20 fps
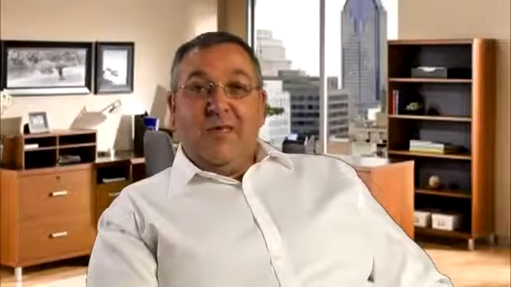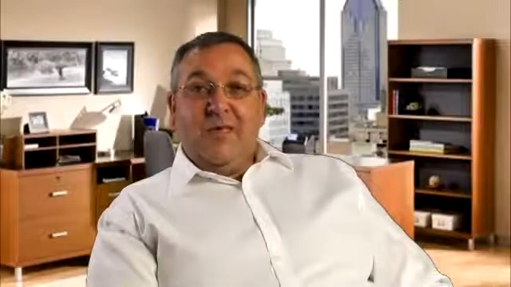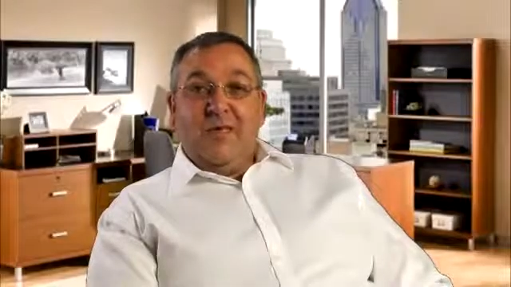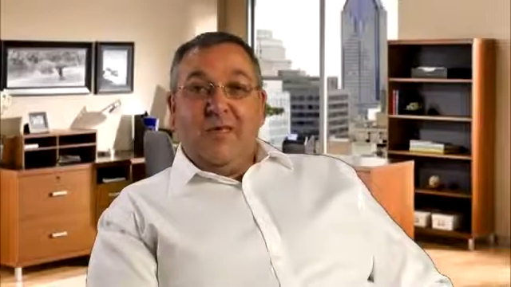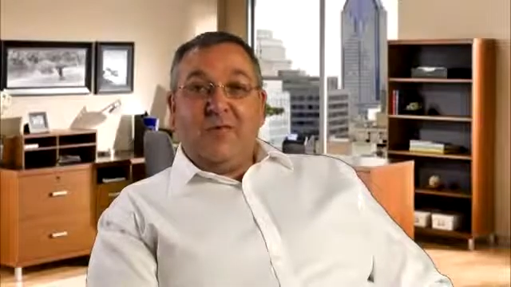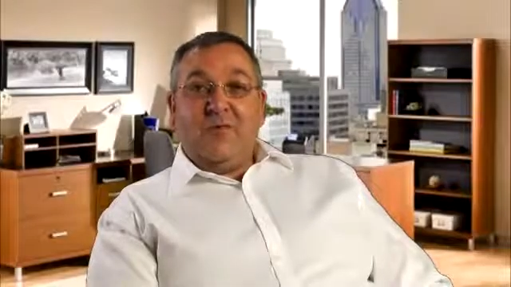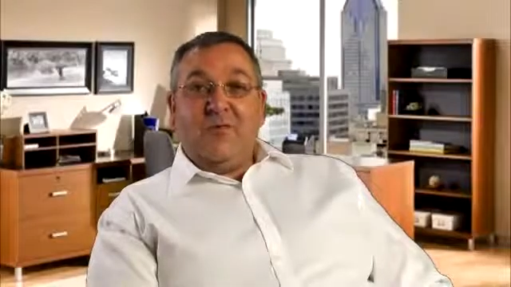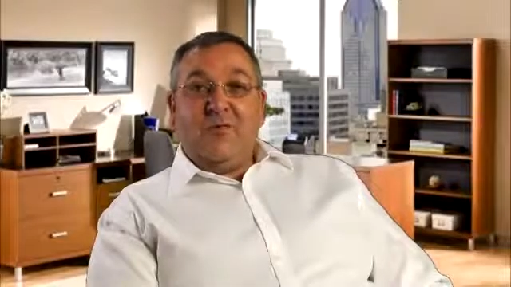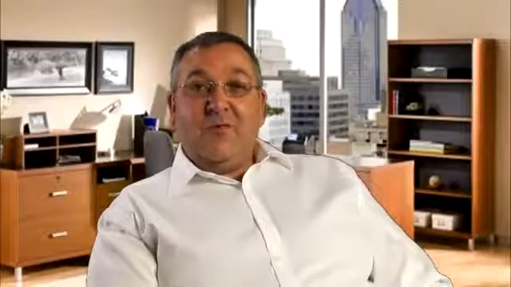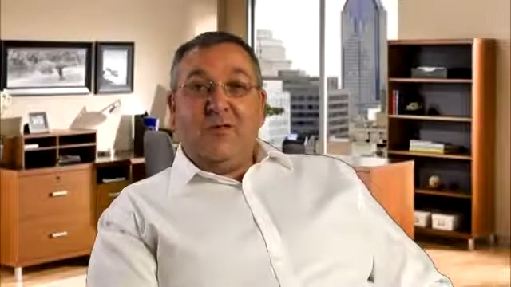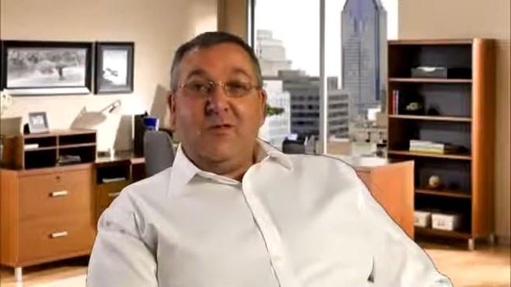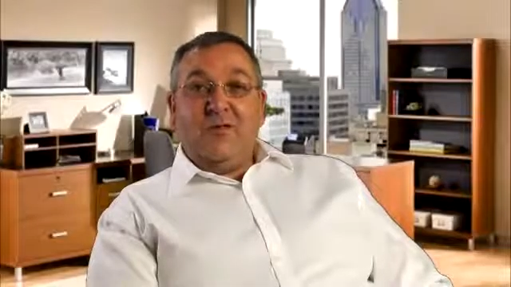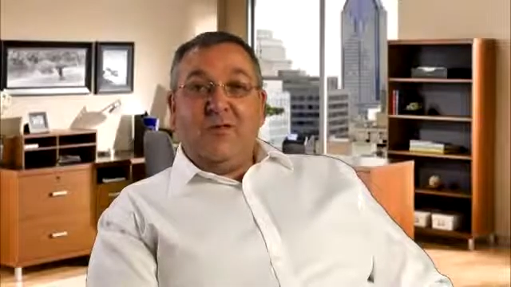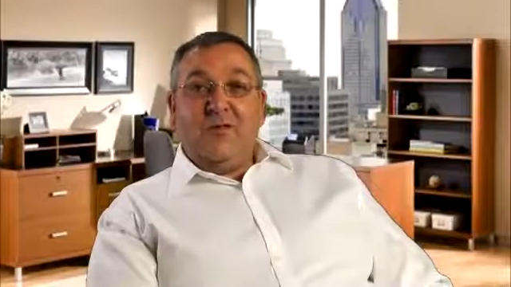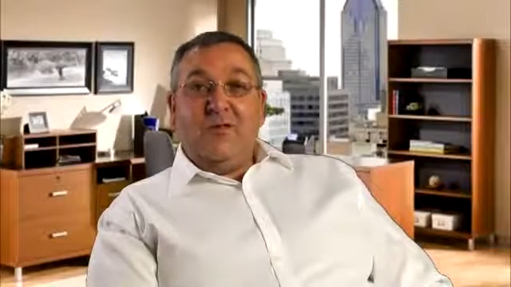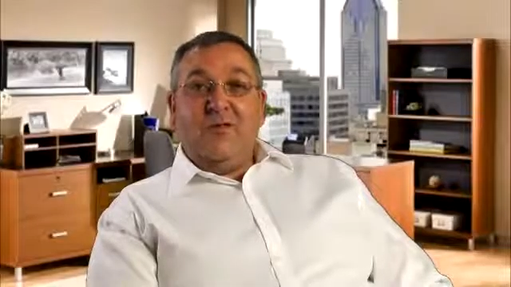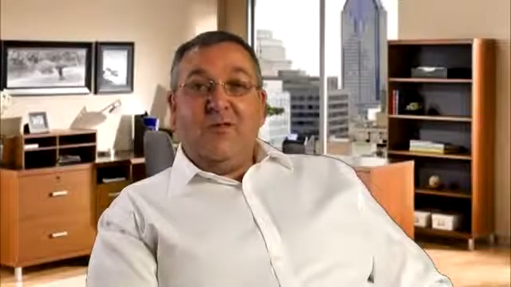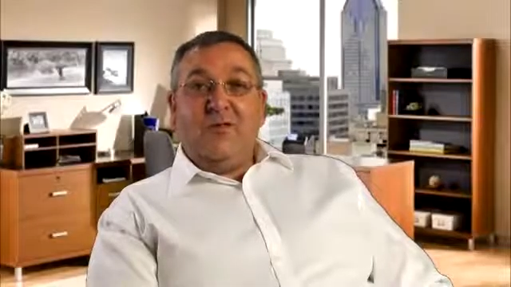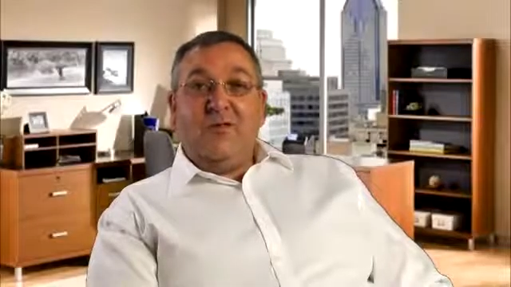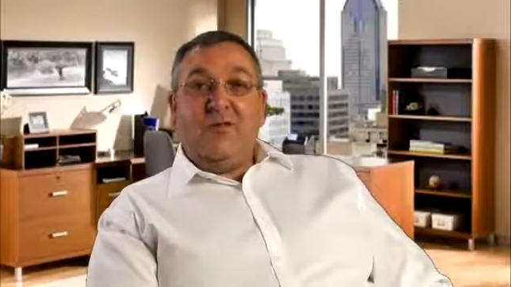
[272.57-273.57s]
is to
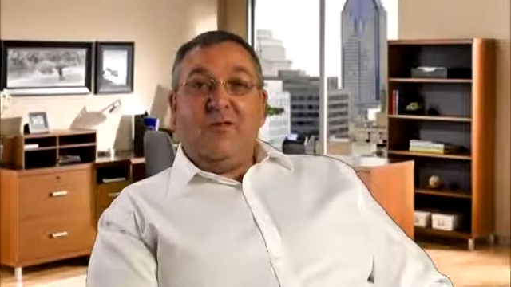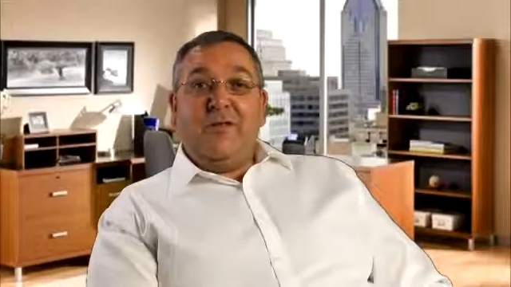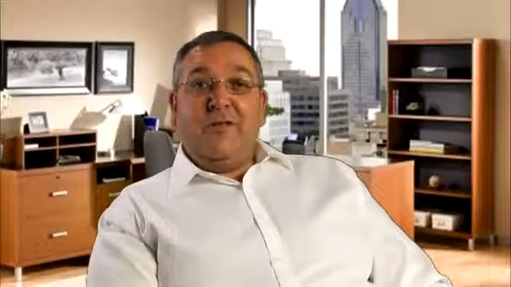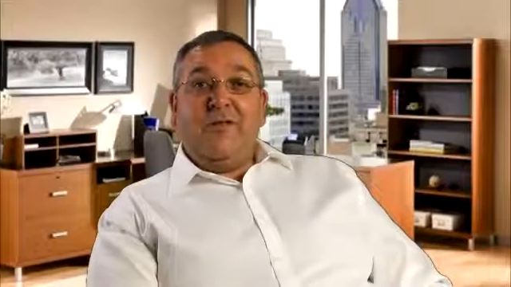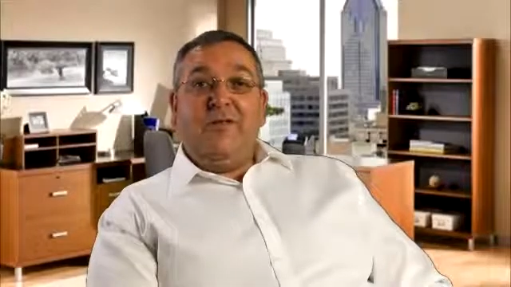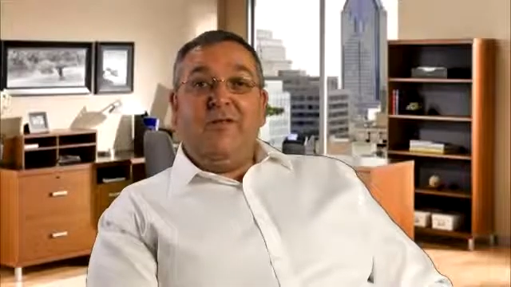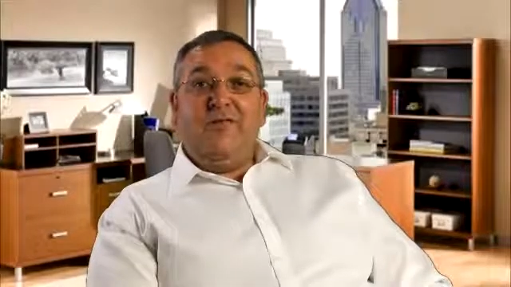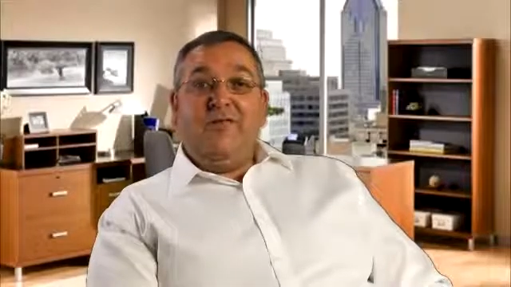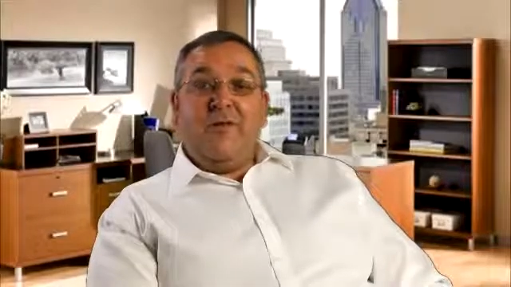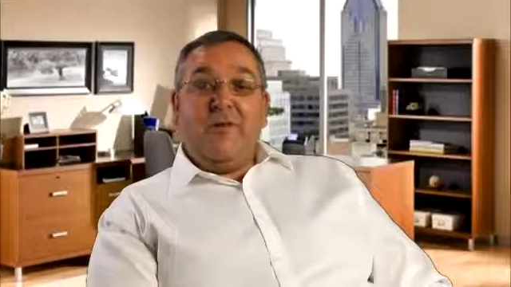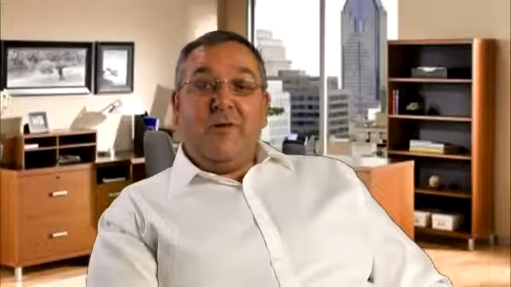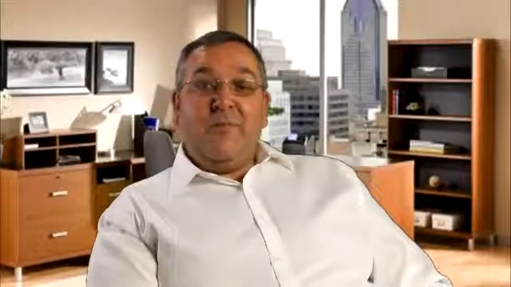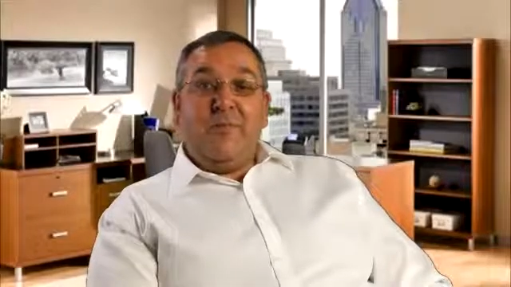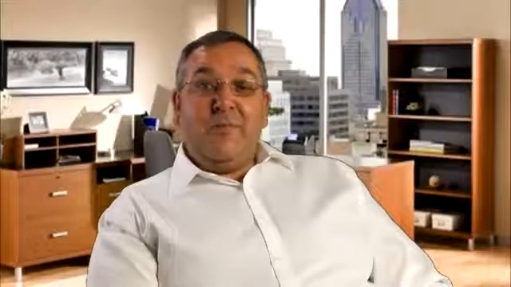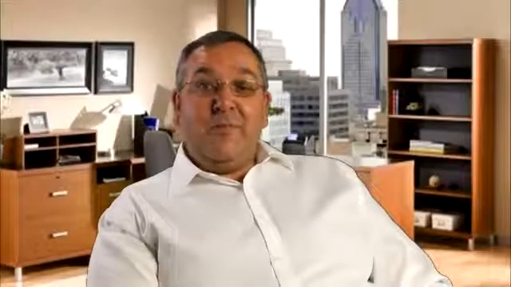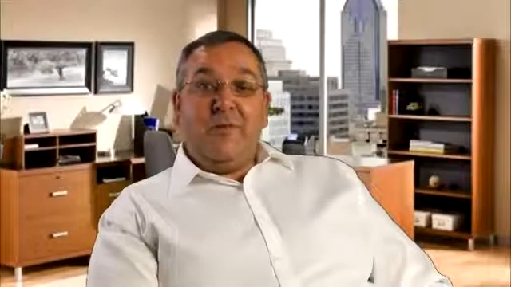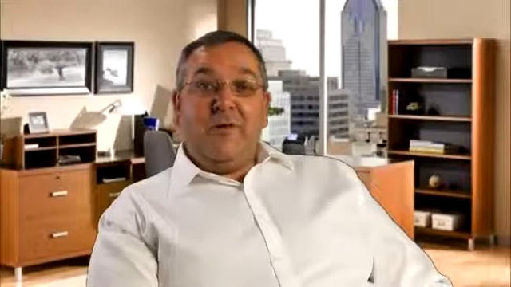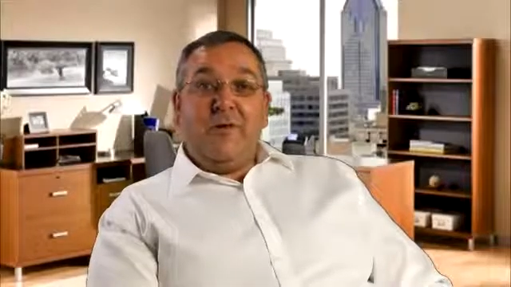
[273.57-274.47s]
actually look at the environment we're